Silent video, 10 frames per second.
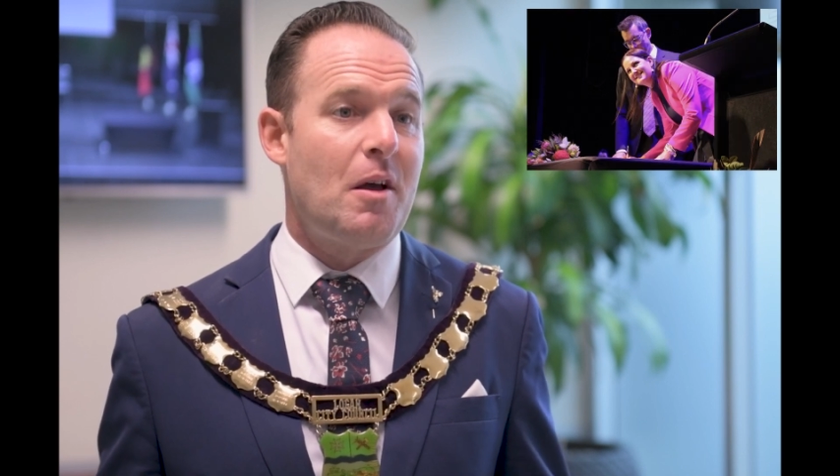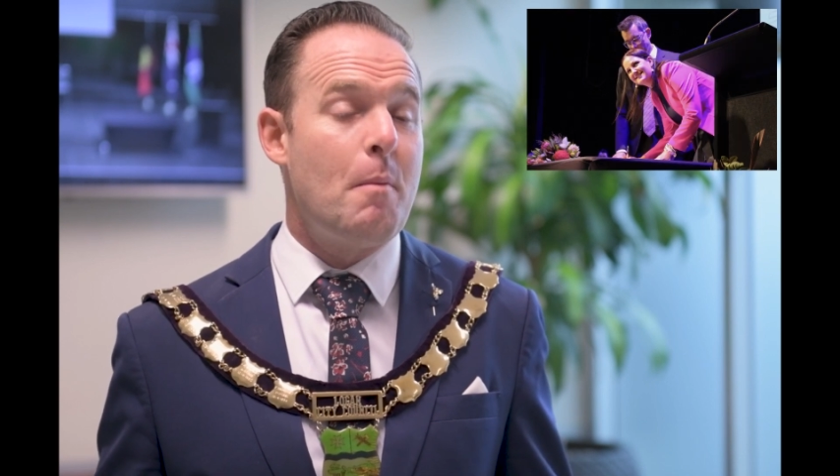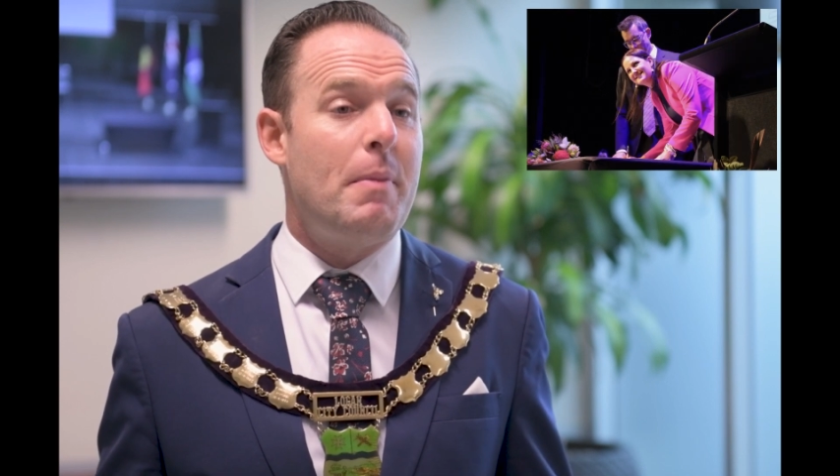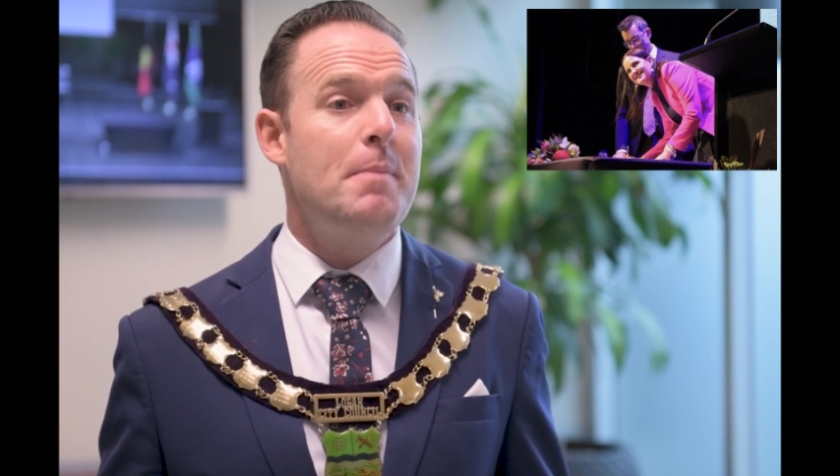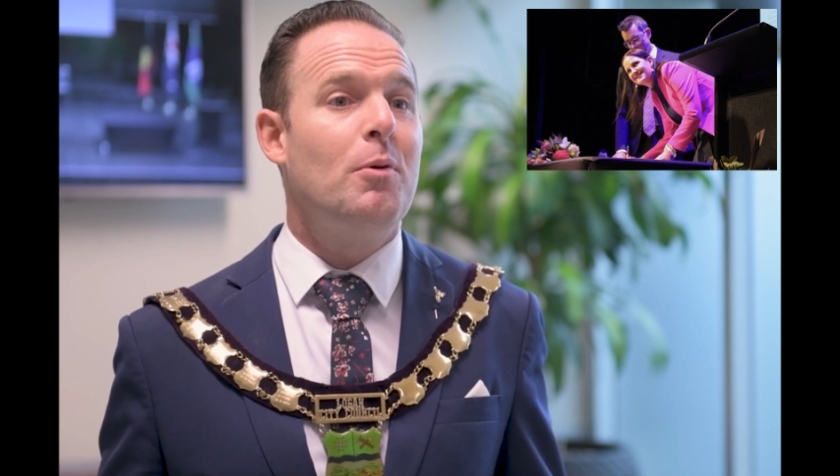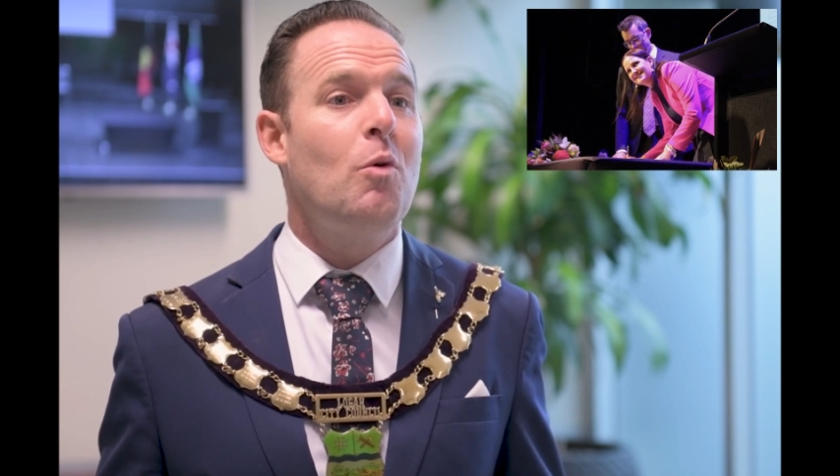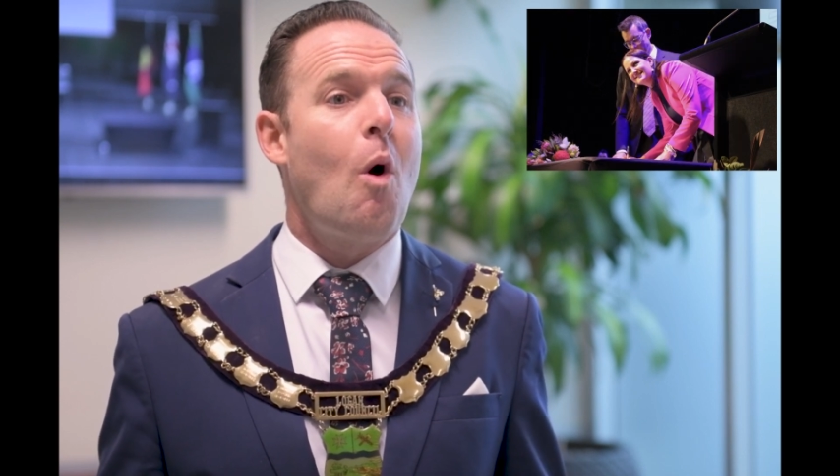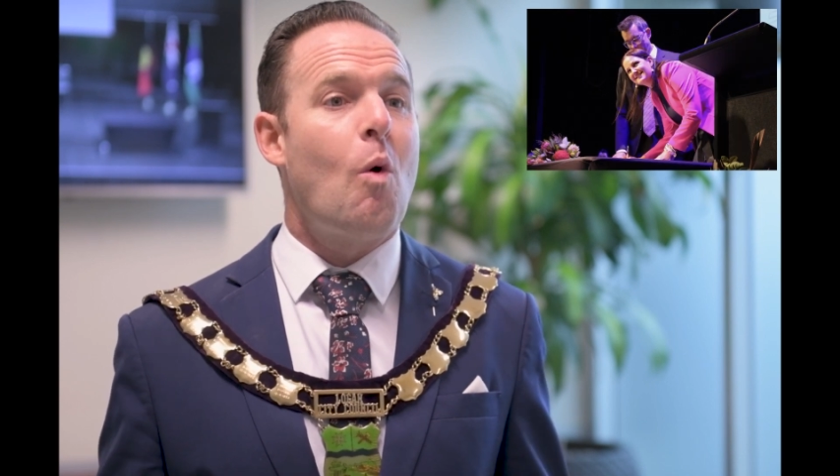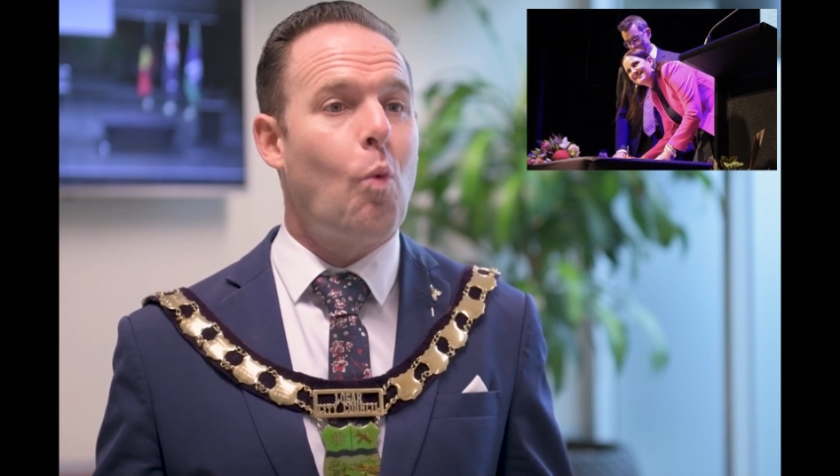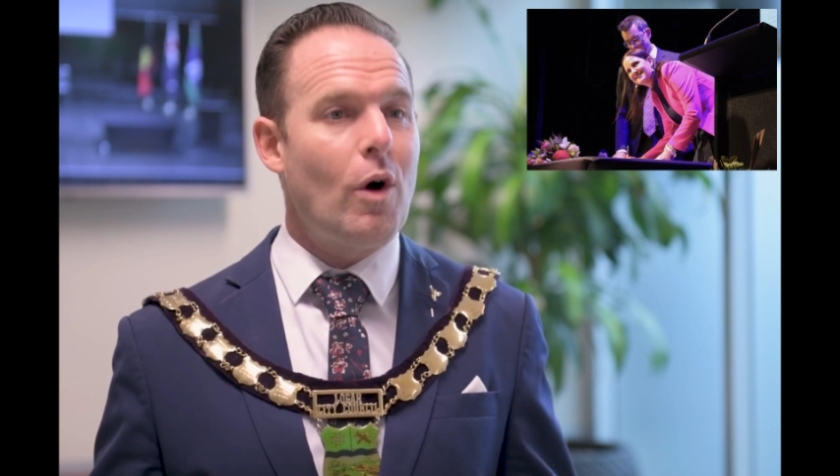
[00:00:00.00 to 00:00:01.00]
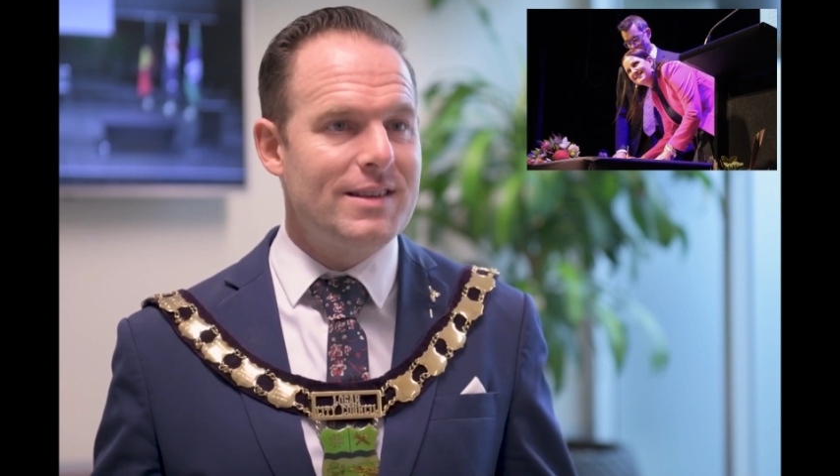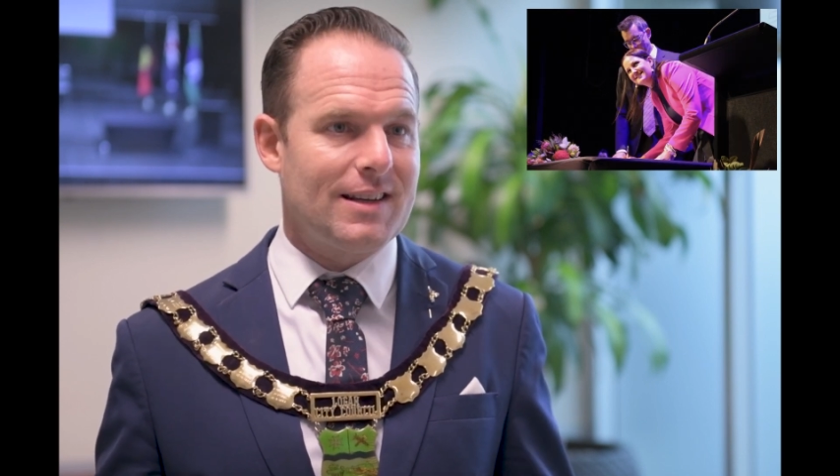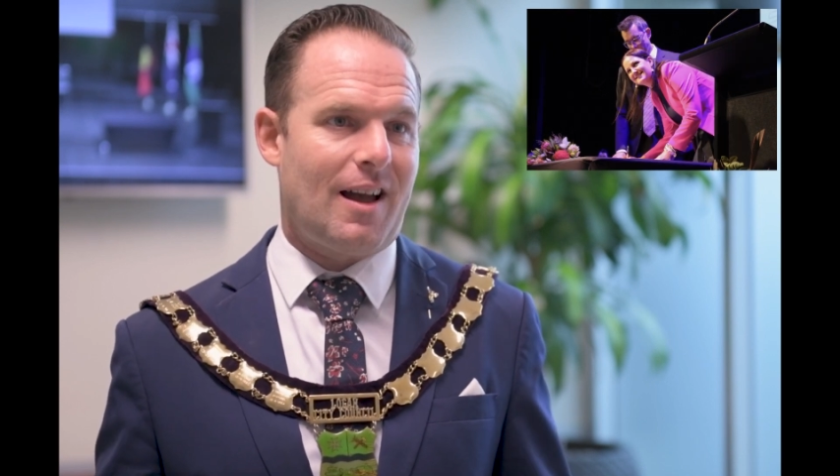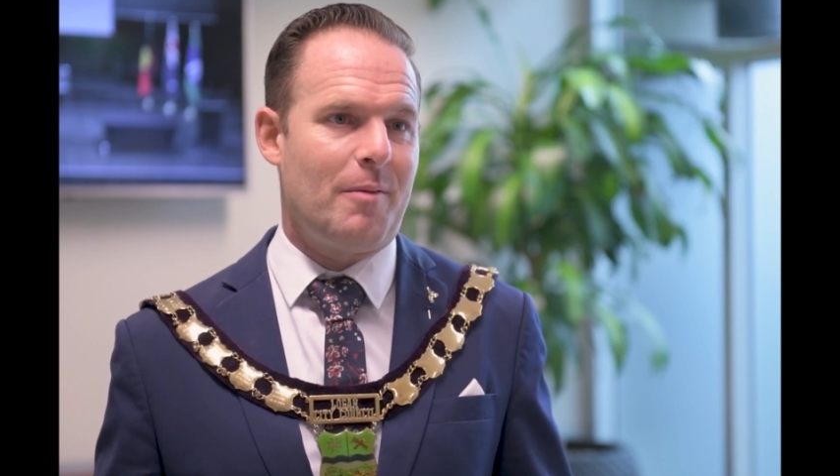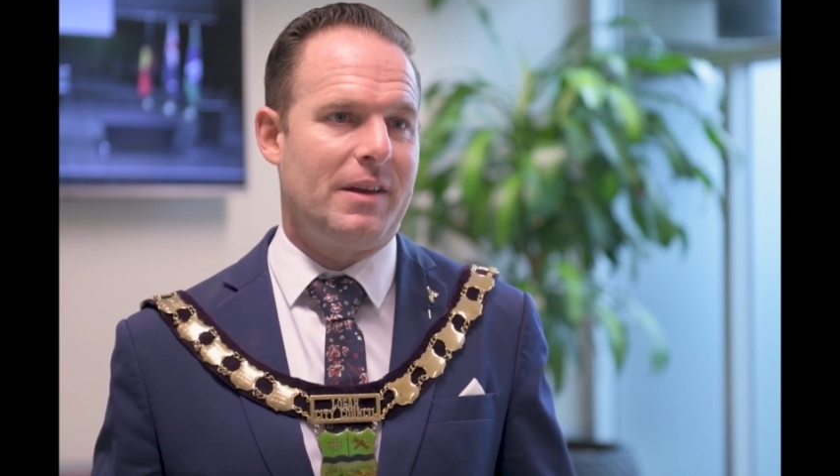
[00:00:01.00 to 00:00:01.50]
People want to
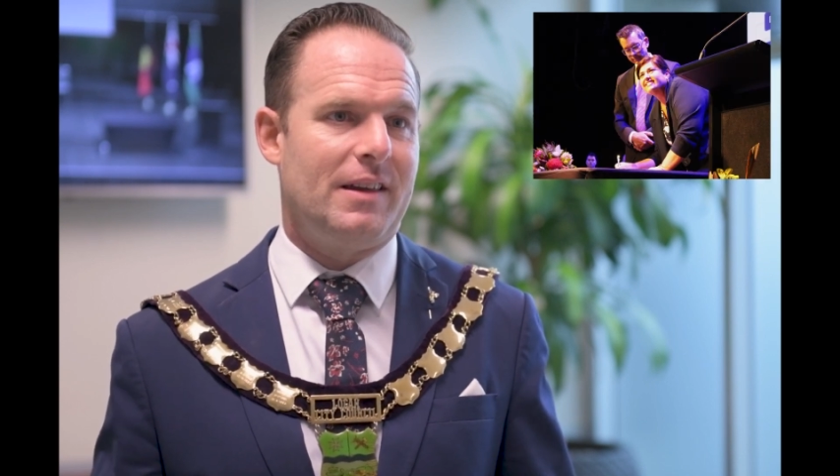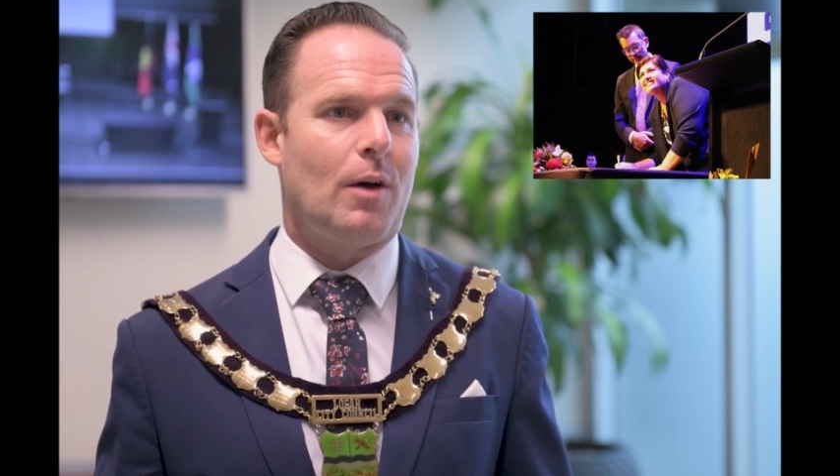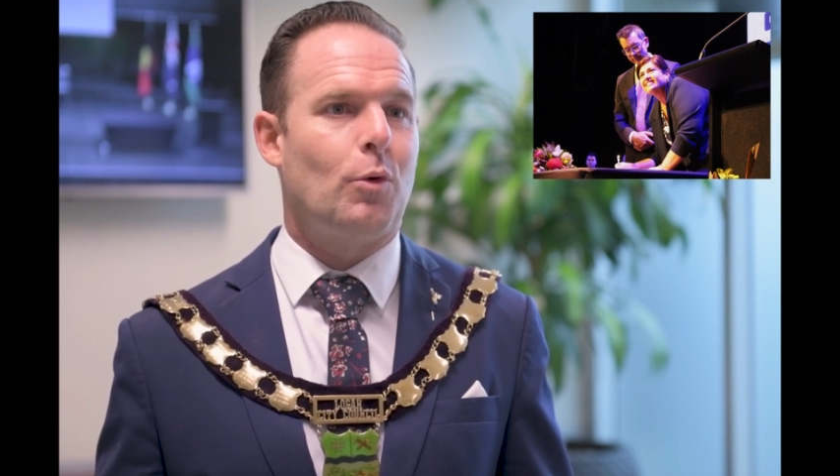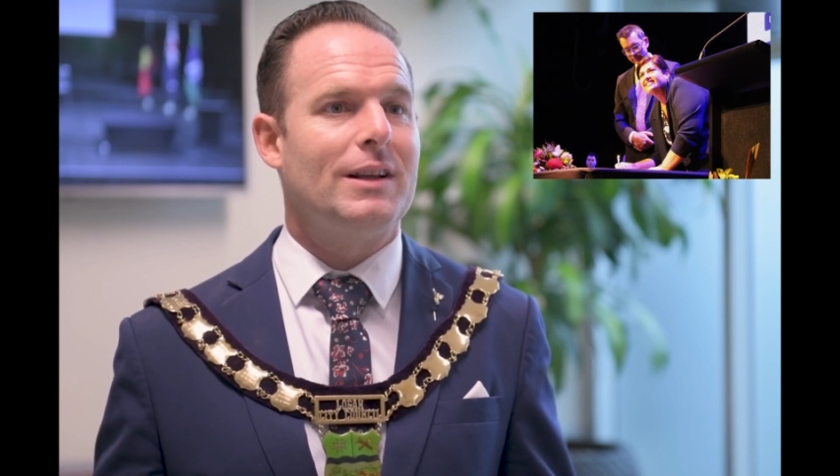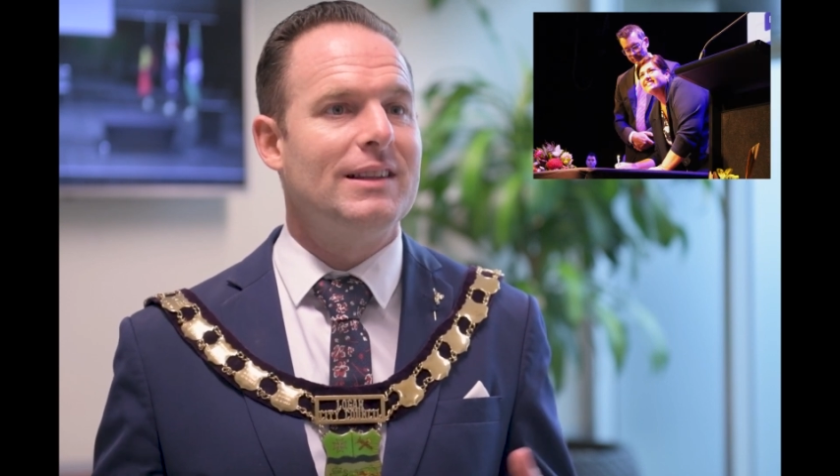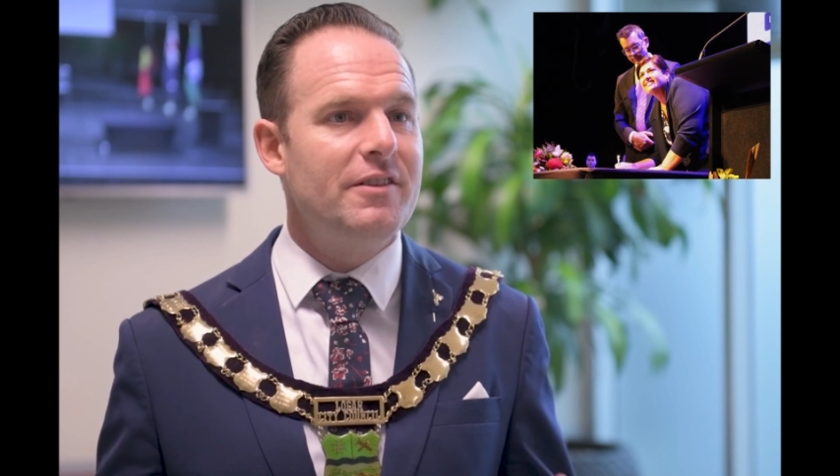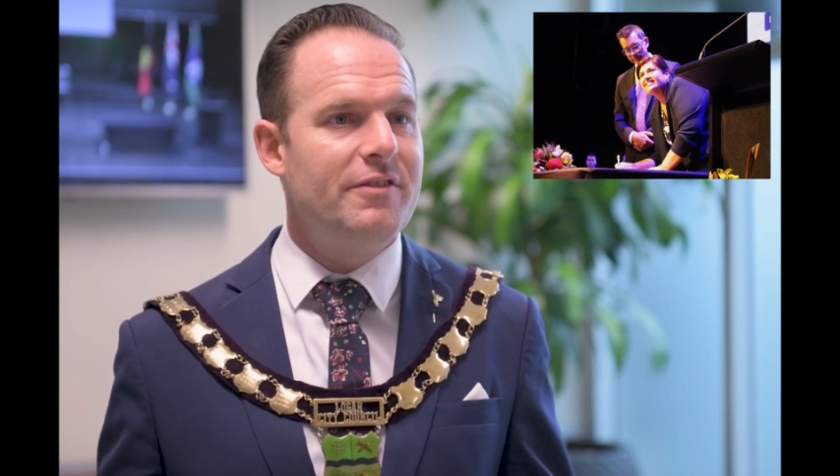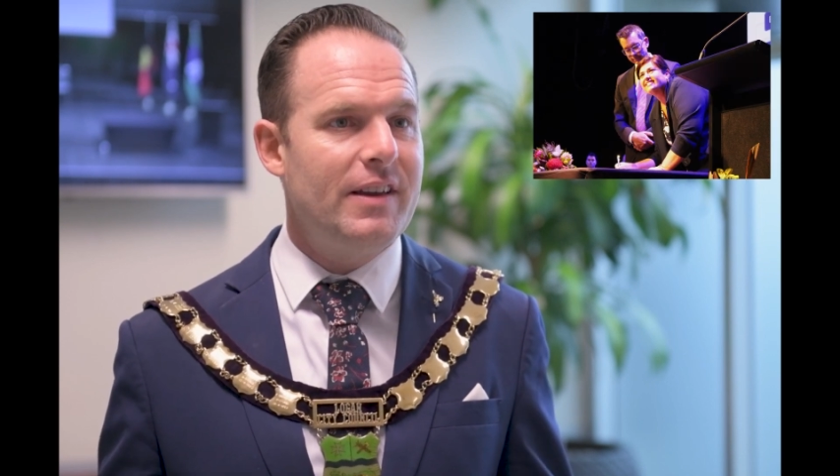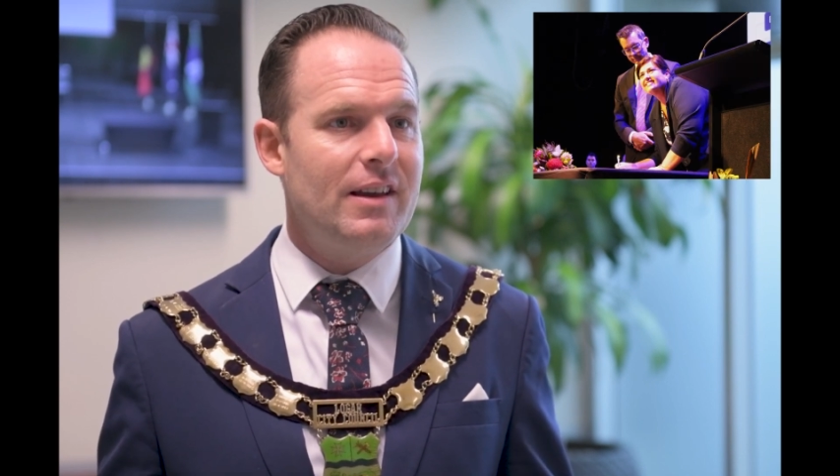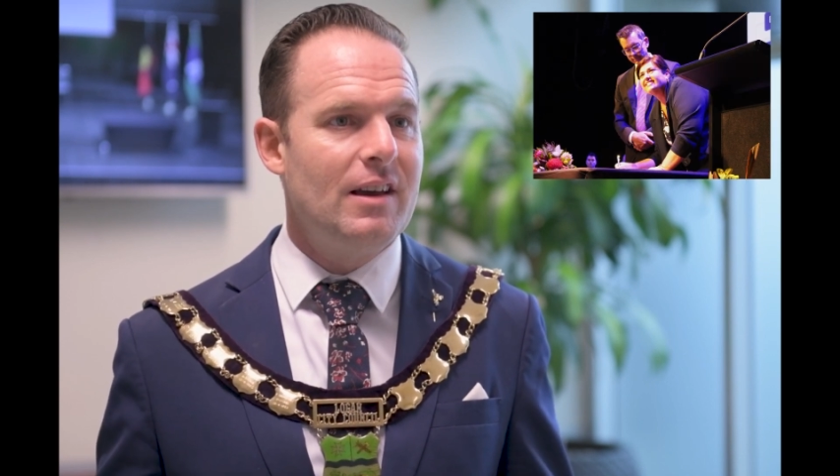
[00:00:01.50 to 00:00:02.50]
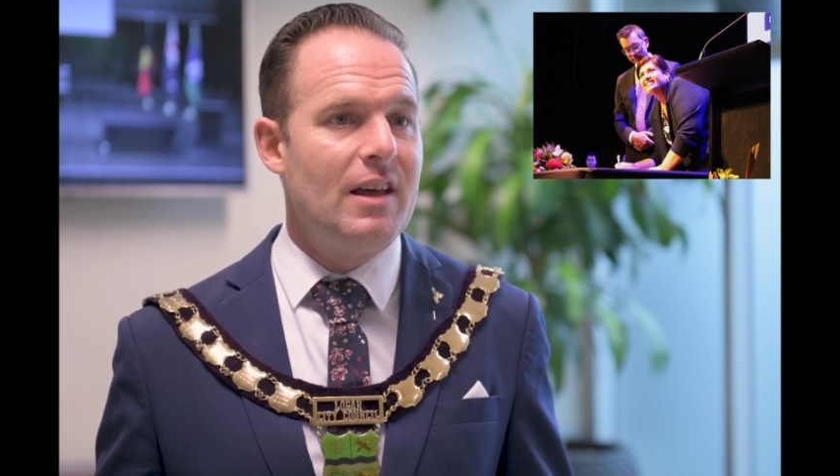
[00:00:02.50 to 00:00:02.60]
come here. They want to live here.